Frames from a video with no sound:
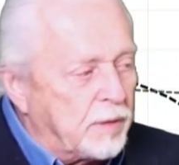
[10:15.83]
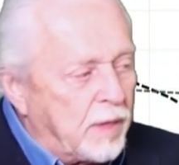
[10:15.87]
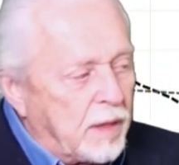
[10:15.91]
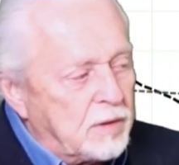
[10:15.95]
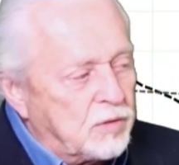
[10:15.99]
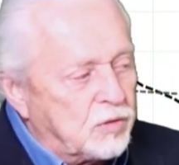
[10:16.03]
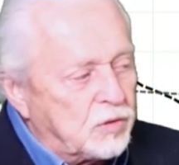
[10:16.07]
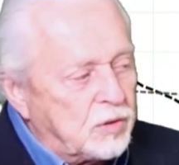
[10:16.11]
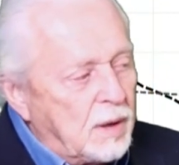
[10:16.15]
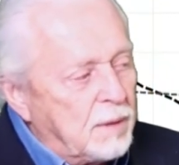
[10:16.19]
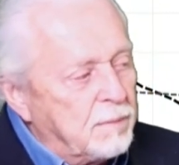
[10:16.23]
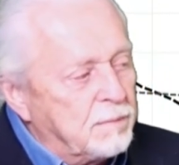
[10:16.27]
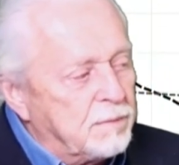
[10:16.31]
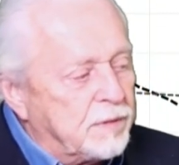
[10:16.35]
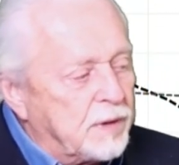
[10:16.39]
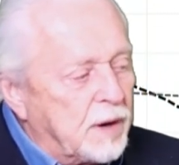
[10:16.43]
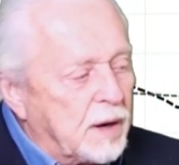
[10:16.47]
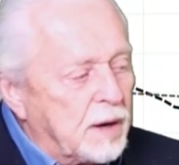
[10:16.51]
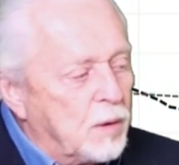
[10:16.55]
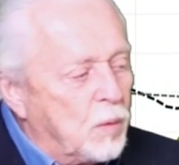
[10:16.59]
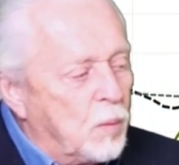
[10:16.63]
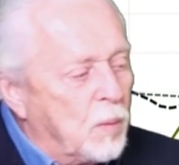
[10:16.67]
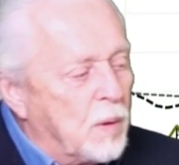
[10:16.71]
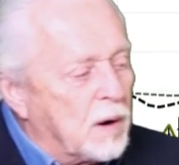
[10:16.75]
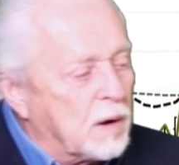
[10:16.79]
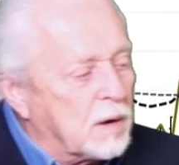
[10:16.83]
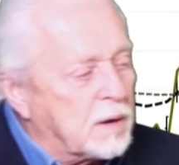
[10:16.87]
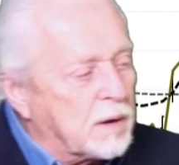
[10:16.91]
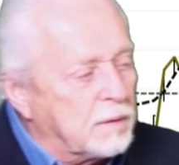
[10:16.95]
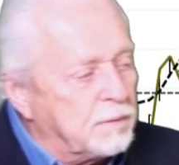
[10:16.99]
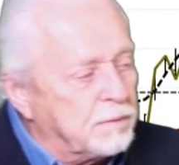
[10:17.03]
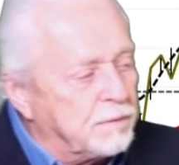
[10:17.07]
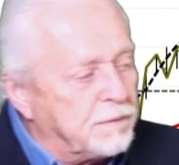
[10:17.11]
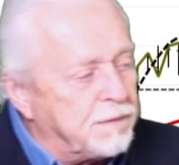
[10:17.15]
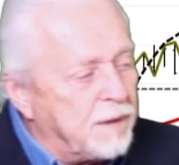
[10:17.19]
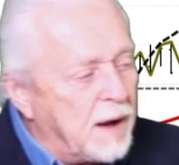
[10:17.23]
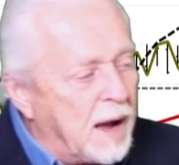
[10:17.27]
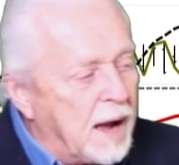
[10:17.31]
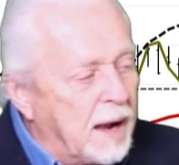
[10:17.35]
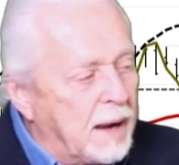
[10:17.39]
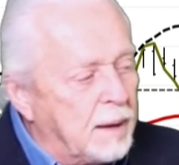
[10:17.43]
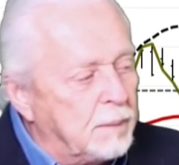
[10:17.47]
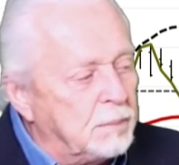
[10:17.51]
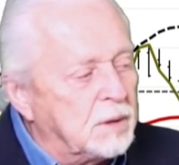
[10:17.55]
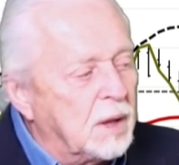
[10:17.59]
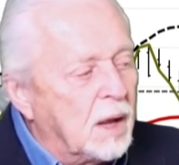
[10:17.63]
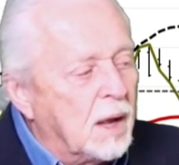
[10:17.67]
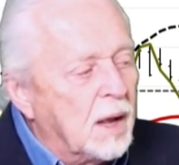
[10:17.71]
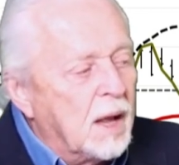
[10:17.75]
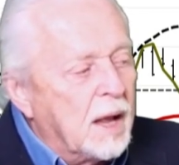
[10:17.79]
They seem very well
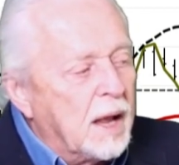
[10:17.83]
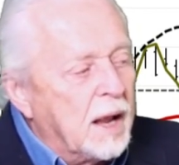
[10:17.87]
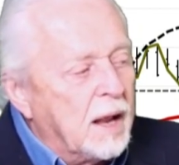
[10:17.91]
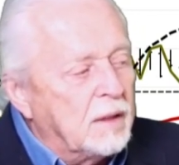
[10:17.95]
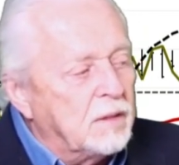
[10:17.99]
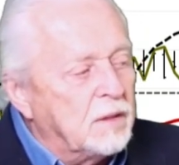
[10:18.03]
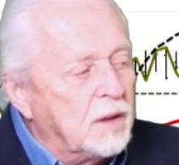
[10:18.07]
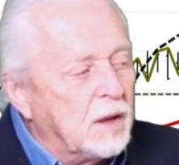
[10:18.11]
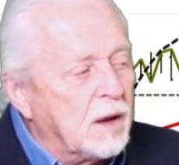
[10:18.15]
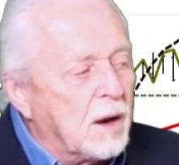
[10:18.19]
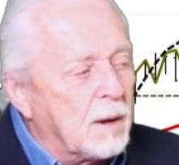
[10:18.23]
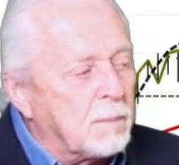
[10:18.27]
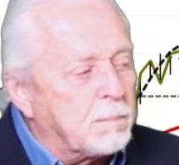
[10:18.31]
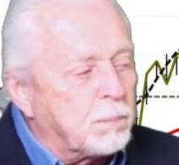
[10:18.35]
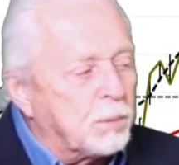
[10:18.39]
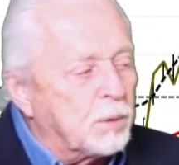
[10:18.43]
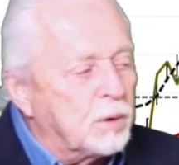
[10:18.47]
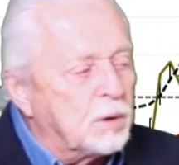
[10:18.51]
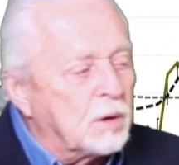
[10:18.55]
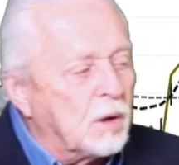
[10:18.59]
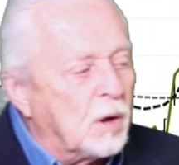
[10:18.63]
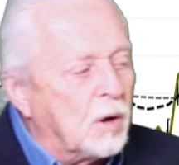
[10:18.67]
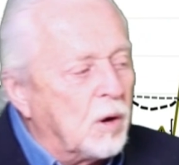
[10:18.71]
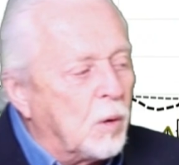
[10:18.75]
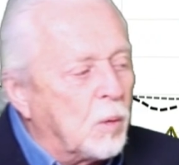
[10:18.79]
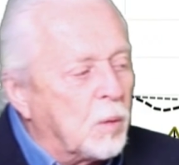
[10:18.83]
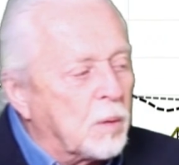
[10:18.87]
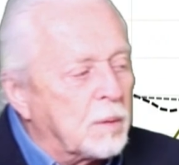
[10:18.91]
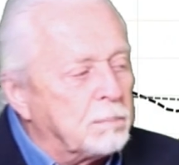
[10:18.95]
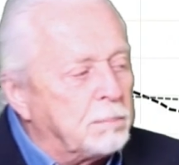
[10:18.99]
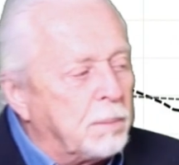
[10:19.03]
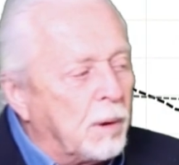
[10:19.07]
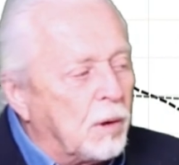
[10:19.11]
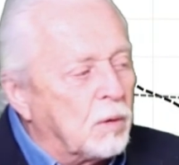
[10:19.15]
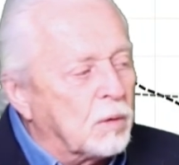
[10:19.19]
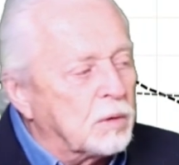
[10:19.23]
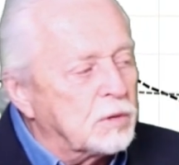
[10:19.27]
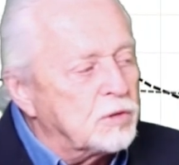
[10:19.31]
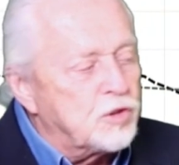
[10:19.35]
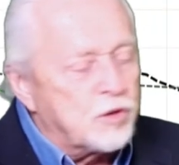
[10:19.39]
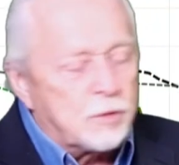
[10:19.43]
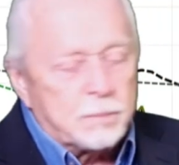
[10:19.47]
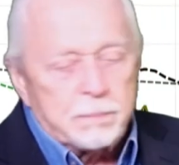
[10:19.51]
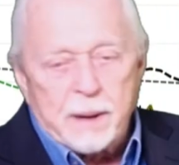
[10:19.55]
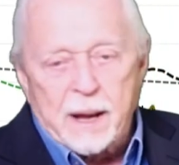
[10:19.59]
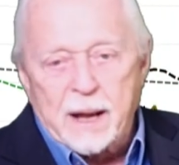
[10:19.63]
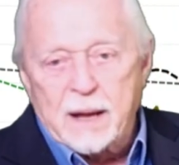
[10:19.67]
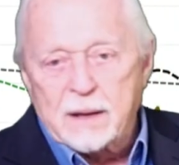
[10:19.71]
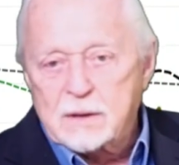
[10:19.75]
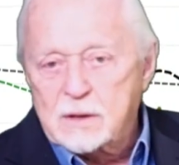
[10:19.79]
confined in the upper and lower
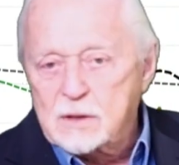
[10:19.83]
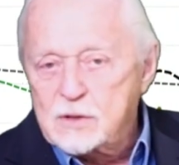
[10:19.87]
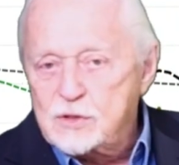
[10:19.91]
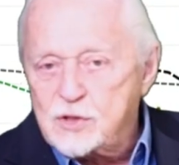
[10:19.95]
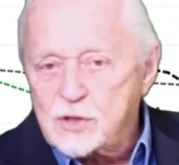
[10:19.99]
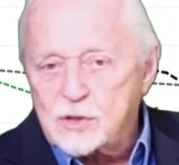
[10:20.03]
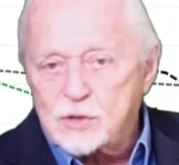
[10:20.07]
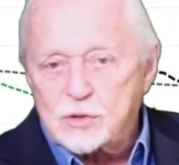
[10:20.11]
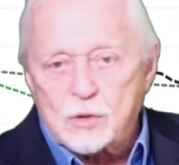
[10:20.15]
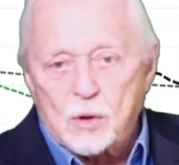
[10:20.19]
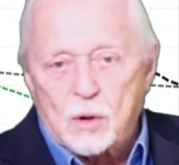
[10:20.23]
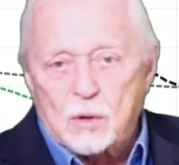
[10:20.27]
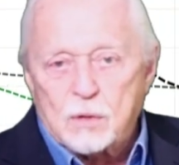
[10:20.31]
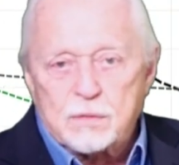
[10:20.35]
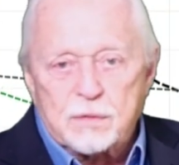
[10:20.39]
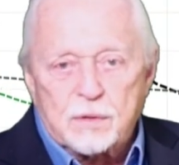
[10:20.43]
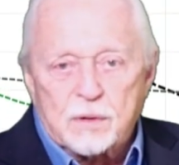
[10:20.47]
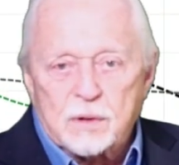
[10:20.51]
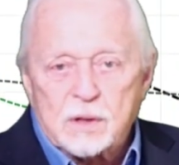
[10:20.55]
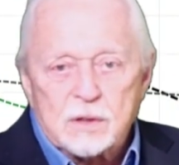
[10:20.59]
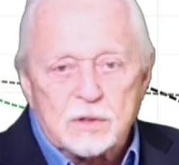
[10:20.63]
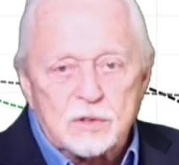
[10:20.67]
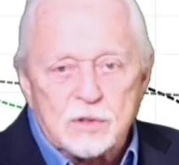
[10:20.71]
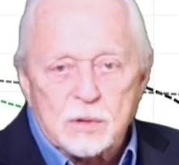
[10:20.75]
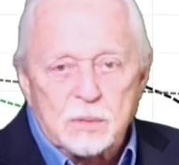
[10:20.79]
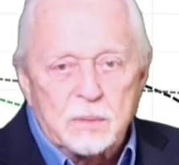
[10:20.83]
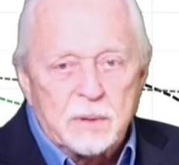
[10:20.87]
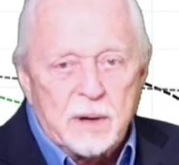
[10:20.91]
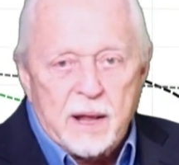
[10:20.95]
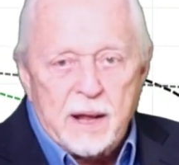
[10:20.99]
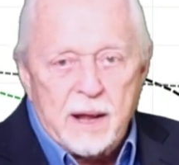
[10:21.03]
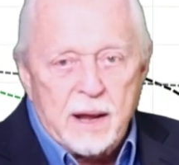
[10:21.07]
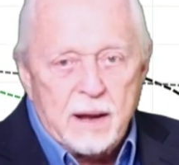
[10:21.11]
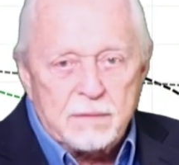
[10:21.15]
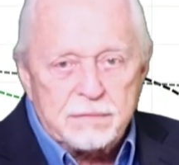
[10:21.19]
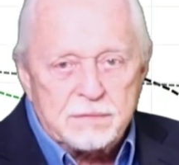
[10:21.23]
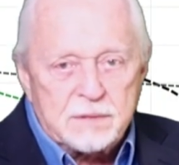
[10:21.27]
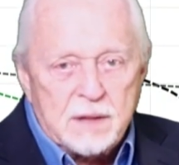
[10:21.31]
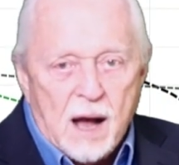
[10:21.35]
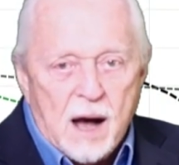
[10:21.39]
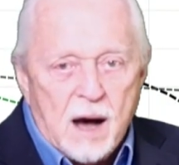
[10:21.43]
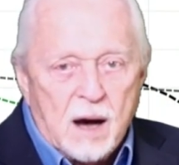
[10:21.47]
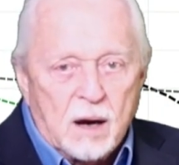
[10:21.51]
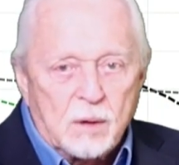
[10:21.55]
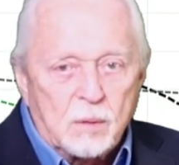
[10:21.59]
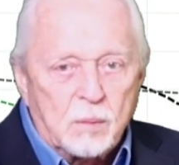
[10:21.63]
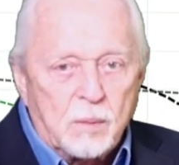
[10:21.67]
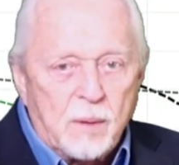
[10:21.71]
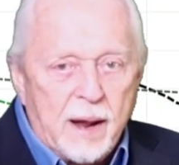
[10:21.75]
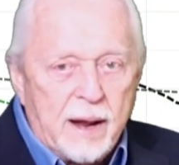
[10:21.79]
Bollinger Band and just over a two and a half
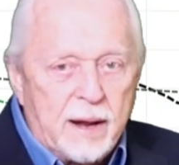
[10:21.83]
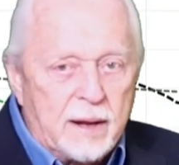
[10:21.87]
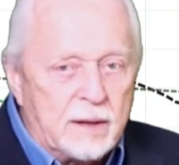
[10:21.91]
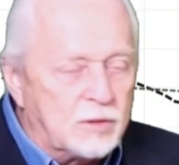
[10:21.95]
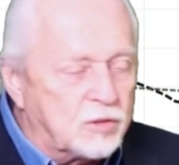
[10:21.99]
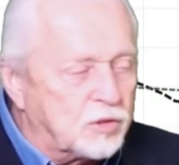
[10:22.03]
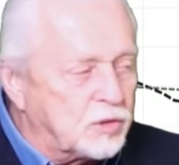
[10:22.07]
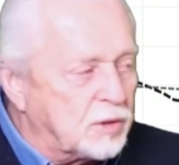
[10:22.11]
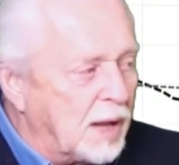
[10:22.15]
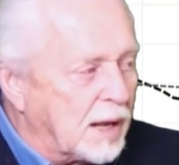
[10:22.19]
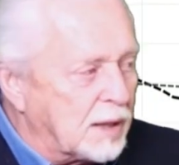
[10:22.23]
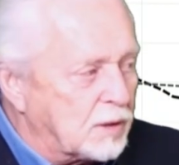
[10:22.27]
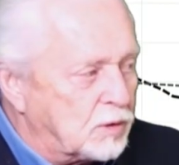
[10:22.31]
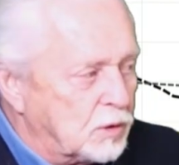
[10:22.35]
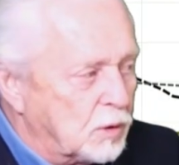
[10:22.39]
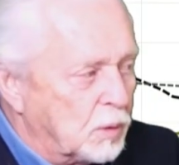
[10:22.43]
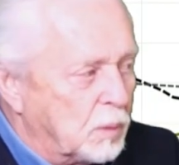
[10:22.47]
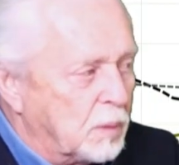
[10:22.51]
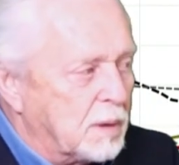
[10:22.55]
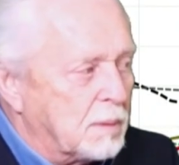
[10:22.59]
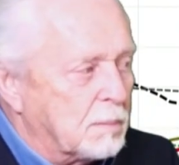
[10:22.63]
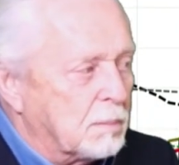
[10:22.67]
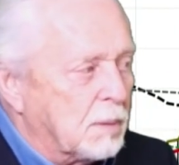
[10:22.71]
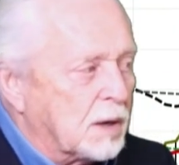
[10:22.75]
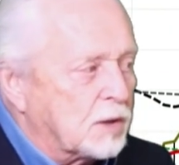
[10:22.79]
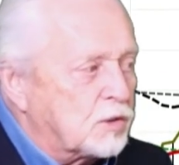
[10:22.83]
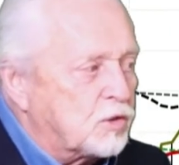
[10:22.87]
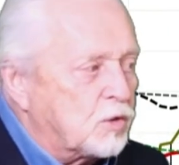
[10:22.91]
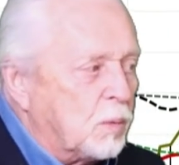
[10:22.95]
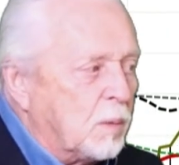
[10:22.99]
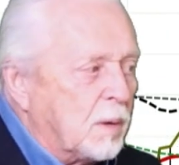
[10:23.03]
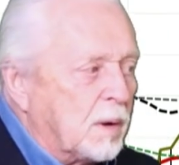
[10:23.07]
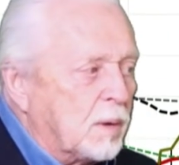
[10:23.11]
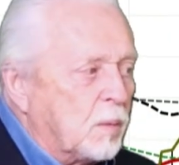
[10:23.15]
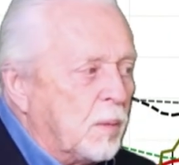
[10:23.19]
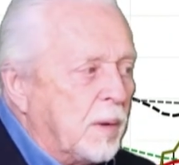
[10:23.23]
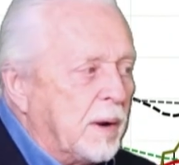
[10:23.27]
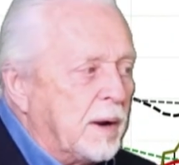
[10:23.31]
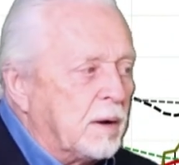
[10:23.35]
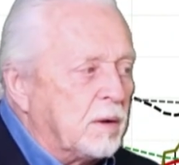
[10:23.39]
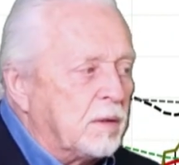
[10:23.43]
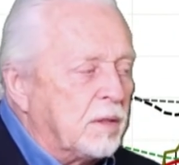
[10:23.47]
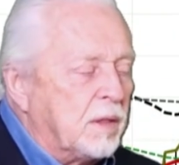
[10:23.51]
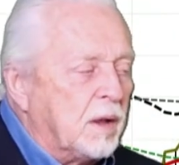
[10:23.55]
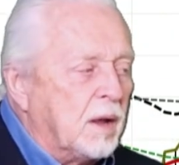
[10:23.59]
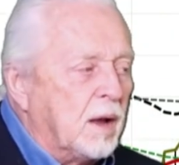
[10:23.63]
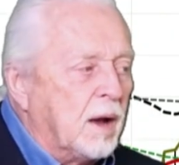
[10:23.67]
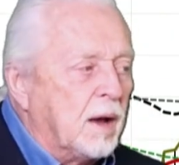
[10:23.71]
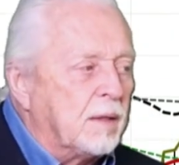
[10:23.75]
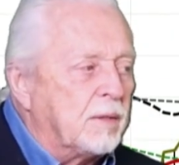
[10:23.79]
dollar range, not doing much one way or
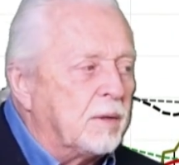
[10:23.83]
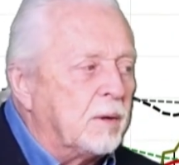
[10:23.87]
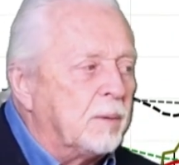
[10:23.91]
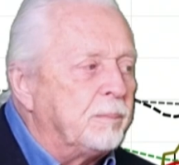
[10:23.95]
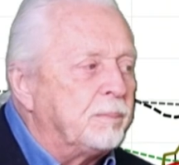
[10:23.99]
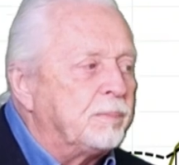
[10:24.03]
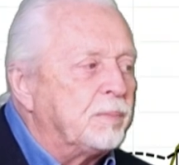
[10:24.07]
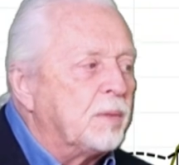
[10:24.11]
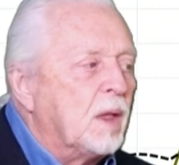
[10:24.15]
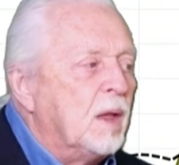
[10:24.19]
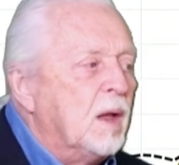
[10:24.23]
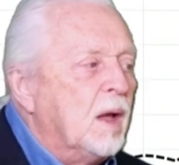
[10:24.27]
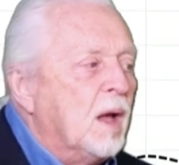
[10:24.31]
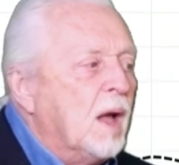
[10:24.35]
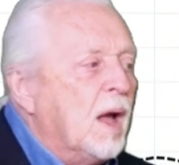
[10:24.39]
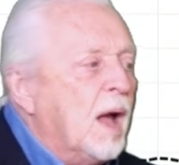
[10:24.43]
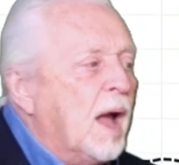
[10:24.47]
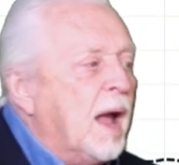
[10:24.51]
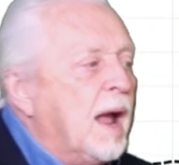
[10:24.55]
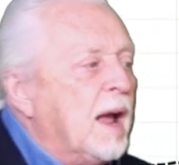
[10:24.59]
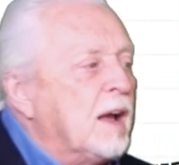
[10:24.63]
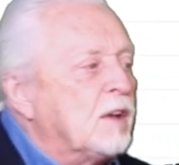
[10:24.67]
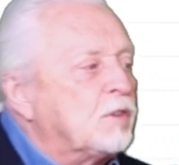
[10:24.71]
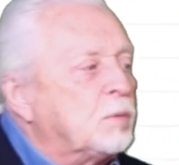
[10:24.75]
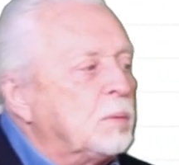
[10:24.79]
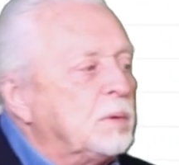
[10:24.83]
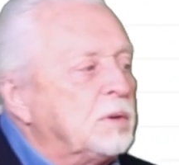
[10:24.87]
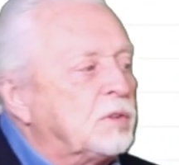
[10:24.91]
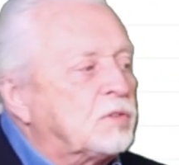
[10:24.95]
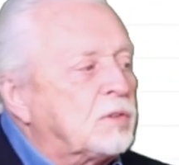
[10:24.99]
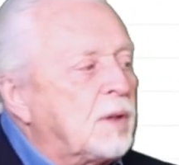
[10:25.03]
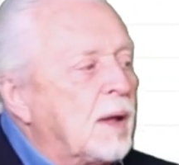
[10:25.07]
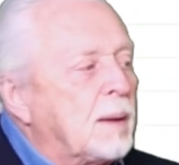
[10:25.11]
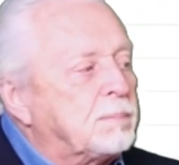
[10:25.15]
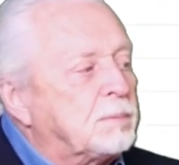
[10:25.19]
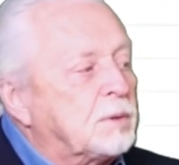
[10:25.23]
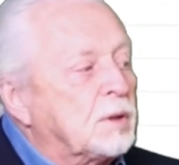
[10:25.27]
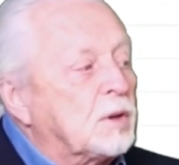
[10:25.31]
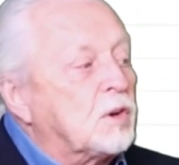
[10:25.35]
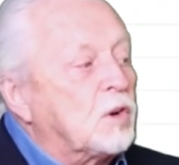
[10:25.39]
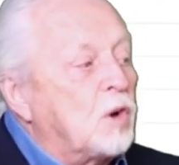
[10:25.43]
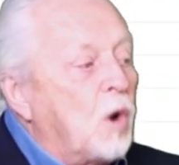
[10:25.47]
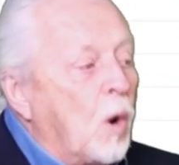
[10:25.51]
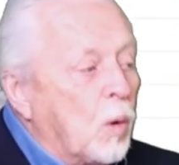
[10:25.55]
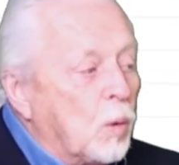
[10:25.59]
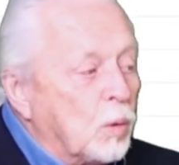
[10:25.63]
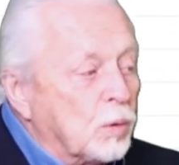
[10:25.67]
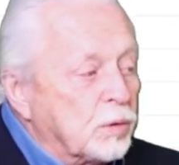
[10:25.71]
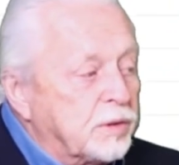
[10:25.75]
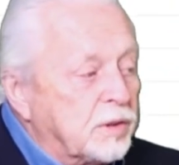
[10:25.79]
the other. As we step to
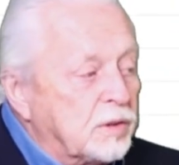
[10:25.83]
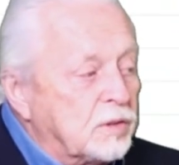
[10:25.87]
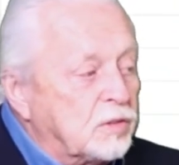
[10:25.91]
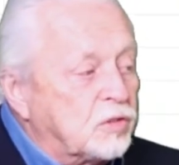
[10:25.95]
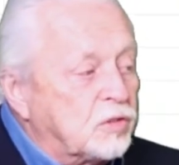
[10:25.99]
gold